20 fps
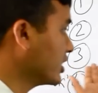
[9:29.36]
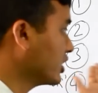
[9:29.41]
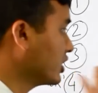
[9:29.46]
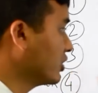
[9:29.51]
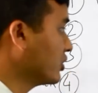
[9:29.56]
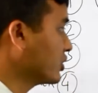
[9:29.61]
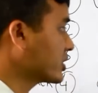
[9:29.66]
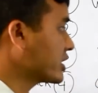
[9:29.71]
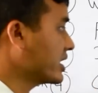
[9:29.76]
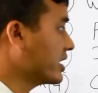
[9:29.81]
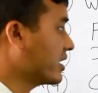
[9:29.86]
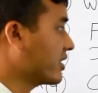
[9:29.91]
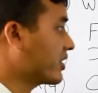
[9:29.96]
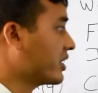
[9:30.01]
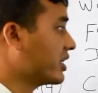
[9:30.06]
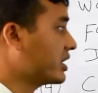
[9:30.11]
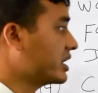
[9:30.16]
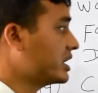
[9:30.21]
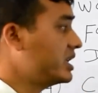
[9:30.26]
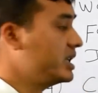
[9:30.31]
used in
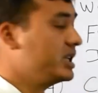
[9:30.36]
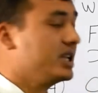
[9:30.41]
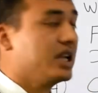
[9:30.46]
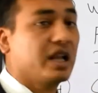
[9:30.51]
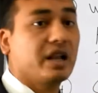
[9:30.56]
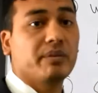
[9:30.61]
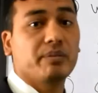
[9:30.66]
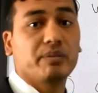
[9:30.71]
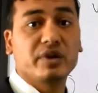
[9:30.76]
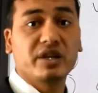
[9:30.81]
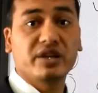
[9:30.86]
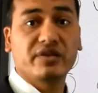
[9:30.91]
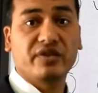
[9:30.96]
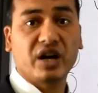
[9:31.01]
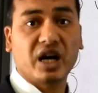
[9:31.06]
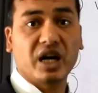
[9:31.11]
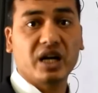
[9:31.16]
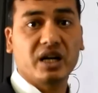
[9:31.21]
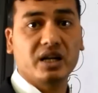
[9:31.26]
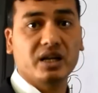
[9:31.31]
the E and B
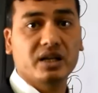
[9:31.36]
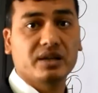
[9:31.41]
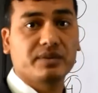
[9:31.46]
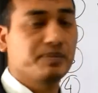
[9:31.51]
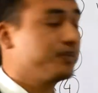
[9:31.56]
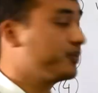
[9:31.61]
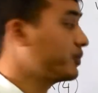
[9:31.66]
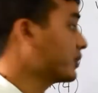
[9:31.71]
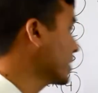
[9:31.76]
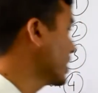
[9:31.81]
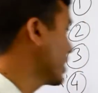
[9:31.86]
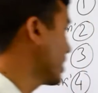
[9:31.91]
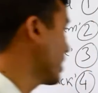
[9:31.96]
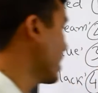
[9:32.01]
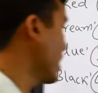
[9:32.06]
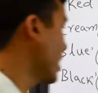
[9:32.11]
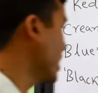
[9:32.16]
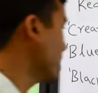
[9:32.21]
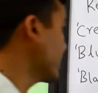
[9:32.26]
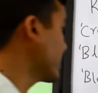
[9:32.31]
fire,
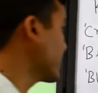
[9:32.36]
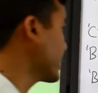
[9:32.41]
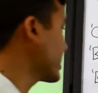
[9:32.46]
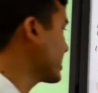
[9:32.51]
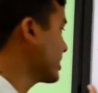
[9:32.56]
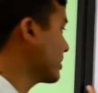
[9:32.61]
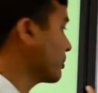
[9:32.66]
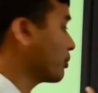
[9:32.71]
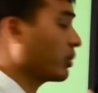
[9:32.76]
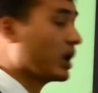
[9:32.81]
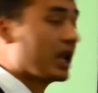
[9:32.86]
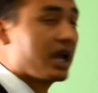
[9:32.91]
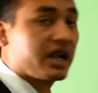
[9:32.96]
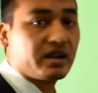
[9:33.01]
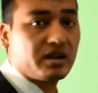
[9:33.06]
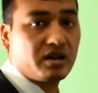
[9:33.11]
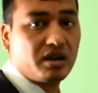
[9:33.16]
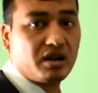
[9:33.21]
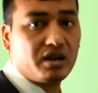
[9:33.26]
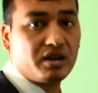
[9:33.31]
it is in
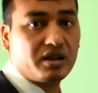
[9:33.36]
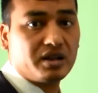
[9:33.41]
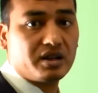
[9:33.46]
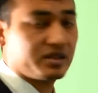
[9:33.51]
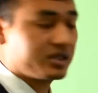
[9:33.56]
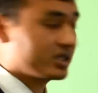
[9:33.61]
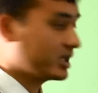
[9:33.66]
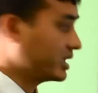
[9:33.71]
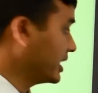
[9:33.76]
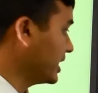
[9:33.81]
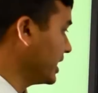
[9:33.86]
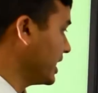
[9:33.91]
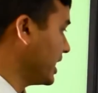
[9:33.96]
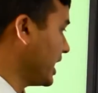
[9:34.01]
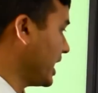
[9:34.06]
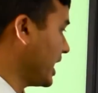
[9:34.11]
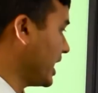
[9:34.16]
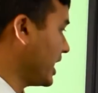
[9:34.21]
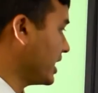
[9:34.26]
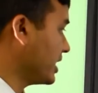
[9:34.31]
black color,
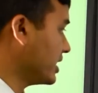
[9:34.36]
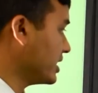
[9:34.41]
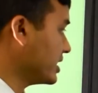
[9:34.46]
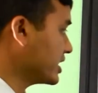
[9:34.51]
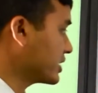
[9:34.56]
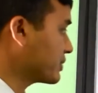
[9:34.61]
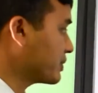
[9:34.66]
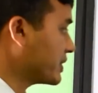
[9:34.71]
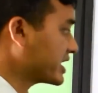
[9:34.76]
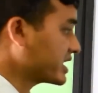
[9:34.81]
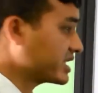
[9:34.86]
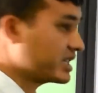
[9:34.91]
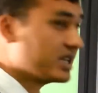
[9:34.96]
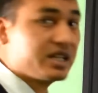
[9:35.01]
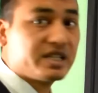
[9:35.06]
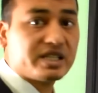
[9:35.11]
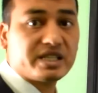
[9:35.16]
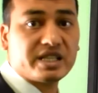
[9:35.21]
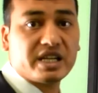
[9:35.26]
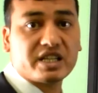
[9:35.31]
and
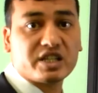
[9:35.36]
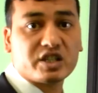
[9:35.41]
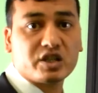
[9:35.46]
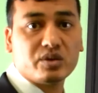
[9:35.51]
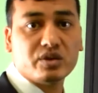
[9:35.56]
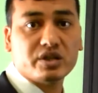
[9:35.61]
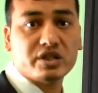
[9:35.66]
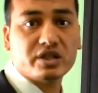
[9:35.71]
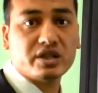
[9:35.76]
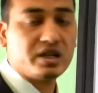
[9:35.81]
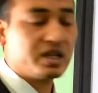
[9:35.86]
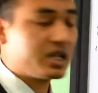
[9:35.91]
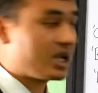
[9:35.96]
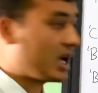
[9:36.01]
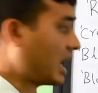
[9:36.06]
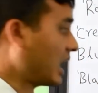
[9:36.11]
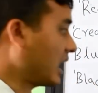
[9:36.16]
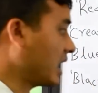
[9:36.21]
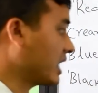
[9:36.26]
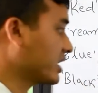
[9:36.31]
specialist extinguisher
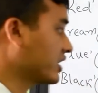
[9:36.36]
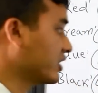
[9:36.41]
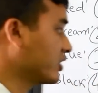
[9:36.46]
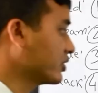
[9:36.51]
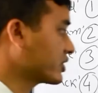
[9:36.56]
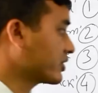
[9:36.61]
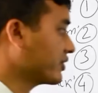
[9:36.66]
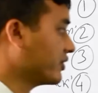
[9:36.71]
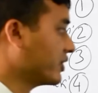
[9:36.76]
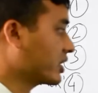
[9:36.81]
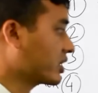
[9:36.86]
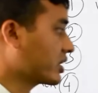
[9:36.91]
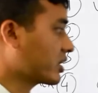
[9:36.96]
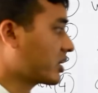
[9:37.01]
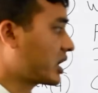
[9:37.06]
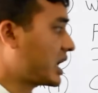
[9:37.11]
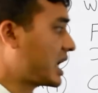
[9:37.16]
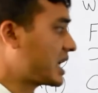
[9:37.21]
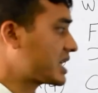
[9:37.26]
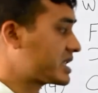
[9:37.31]
are used for the
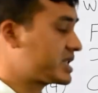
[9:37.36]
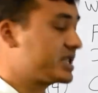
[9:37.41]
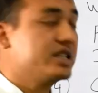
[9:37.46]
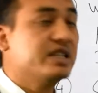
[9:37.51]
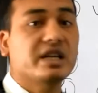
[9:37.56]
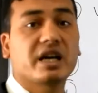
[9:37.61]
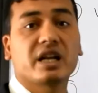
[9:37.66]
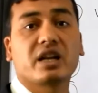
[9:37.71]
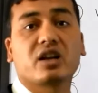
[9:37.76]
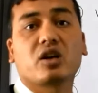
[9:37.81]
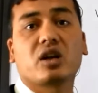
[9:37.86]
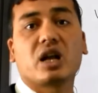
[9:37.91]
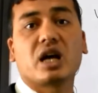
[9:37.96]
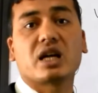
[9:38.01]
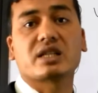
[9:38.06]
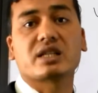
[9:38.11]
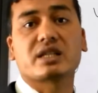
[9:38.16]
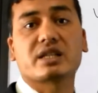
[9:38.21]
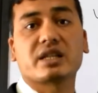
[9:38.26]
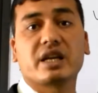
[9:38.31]
class D and
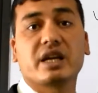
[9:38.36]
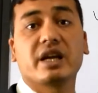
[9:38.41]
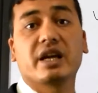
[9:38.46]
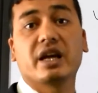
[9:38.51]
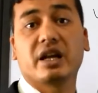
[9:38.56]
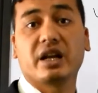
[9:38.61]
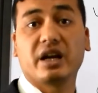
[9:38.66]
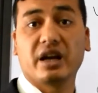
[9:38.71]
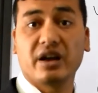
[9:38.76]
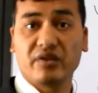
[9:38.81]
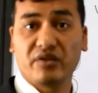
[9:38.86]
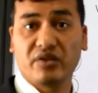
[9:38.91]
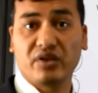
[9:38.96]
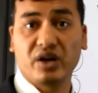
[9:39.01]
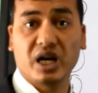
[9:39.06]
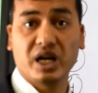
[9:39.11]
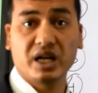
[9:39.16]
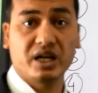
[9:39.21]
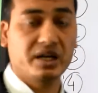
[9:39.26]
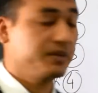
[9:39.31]
class K and F
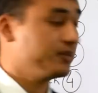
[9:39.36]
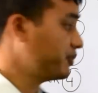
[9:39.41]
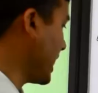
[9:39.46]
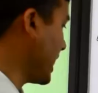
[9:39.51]
fire.